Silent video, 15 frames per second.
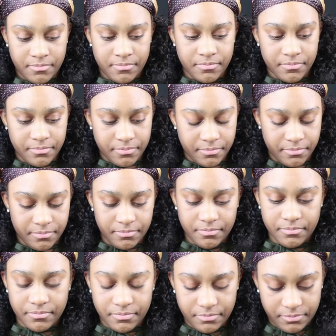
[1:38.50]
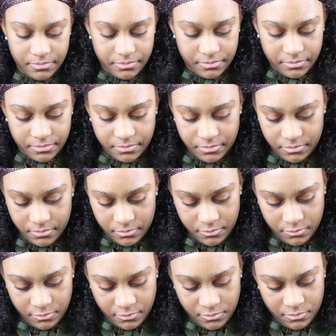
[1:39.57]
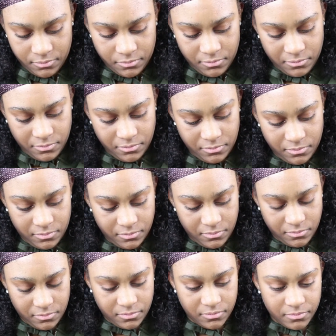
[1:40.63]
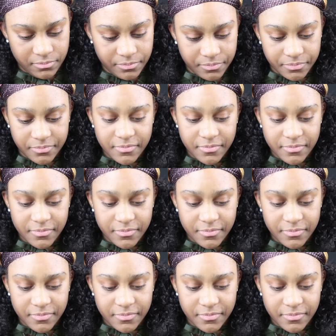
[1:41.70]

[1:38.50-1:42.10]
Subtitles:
[no speech]